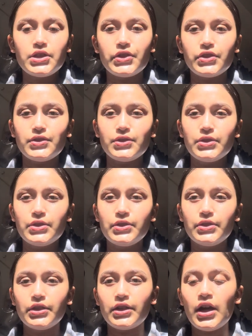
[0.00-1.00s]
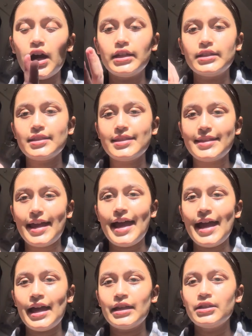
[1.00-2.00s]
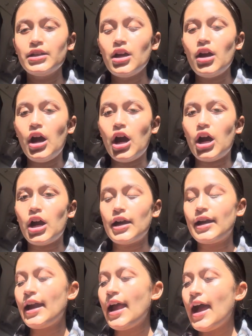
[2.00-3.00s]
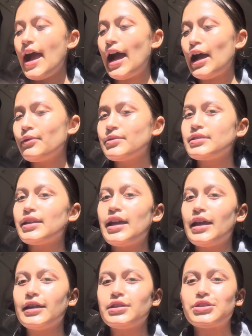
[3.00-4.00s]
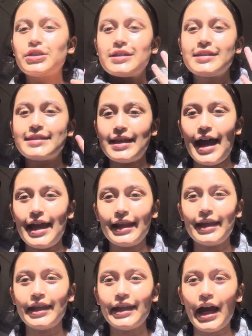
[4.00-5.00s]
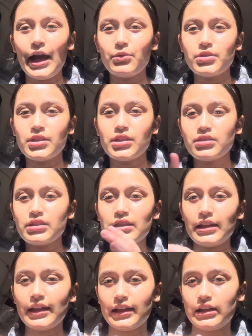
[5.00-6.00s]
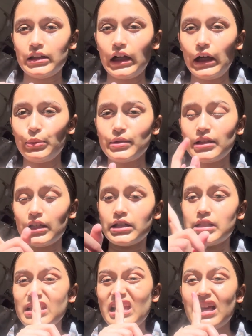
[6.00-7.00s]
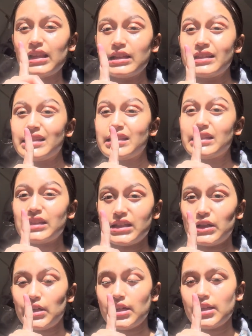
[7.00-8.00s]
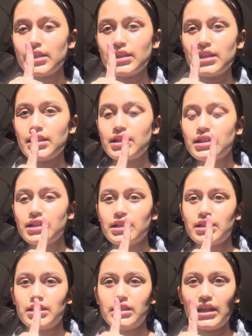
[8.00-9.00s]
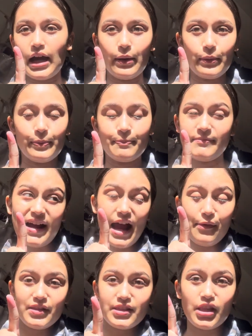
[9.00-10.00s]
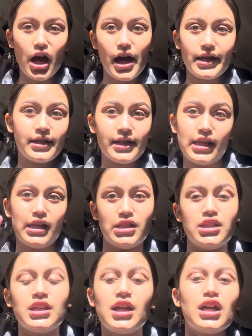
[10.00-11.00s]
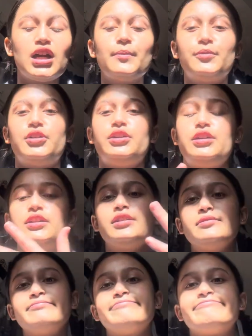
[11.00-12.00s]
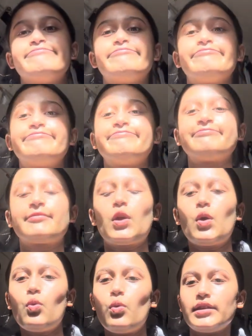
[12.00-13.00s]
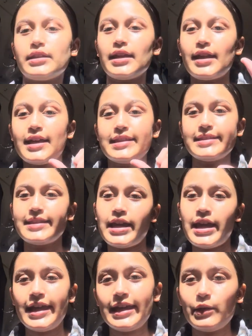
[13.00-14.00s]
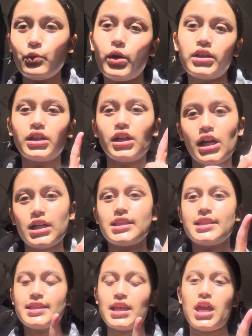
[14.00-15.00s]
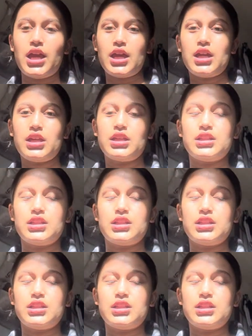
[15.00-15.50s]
to, you know, understand. Or I was like just silent. I was just like a silent student. That I was not in India, but what can I say? What can I say?